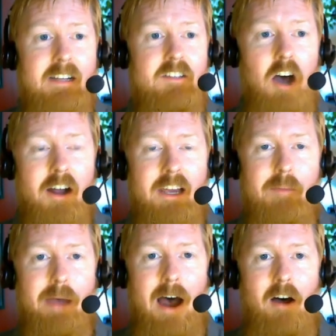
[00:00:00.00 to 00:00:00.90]
talking
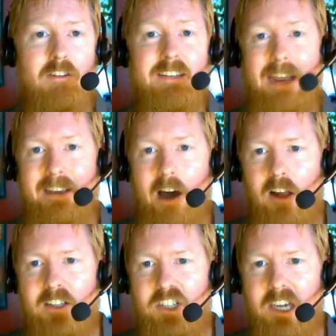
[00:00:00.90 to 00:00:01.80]
about
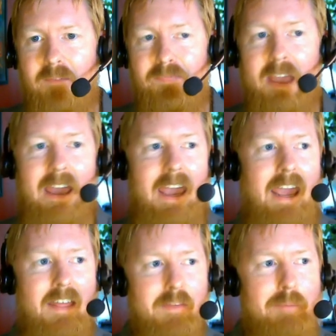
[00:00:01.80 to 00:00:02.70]
technology
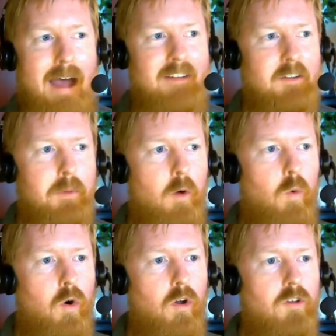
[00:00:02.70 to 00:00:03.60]
in the basketball world.